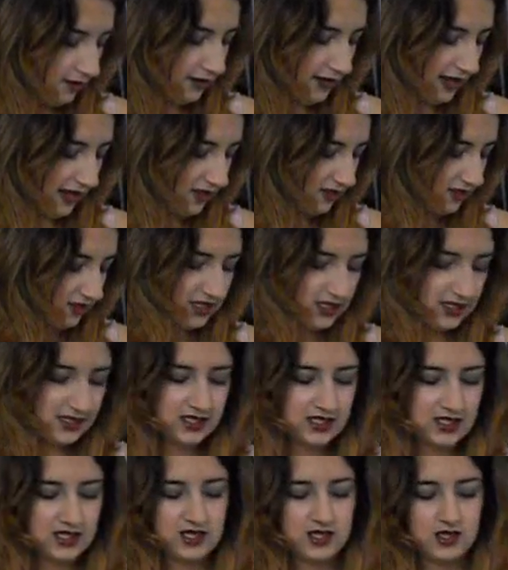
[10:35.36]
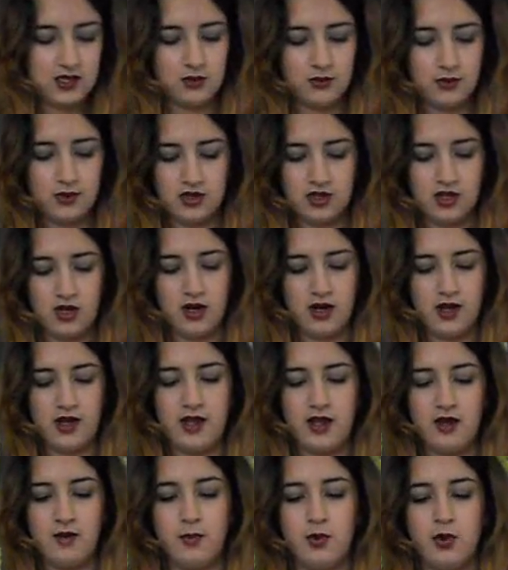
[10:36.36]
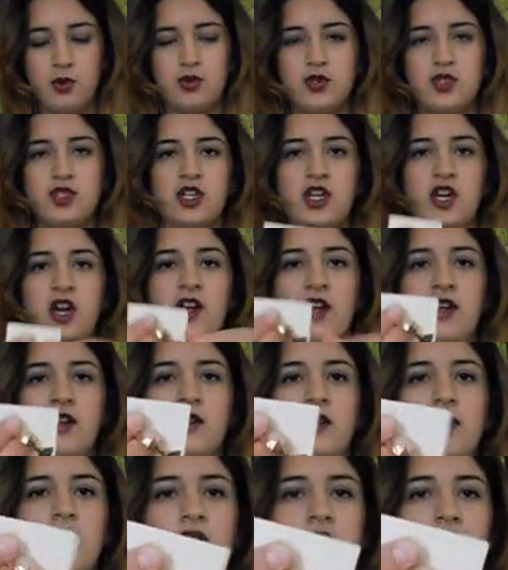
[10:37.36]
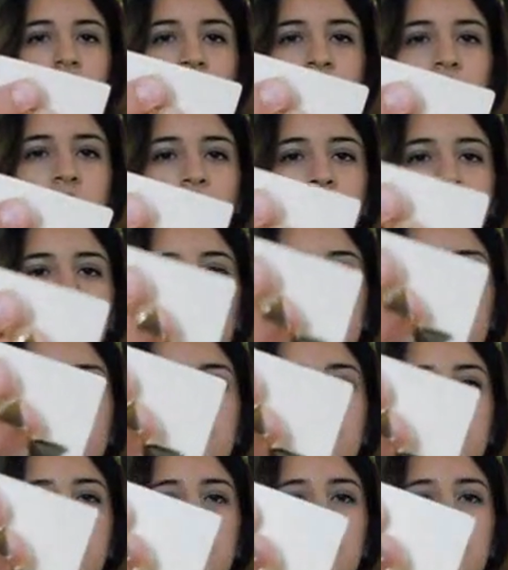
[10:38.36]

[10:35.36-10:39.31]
Oh yeah, this is the one that I bought to go with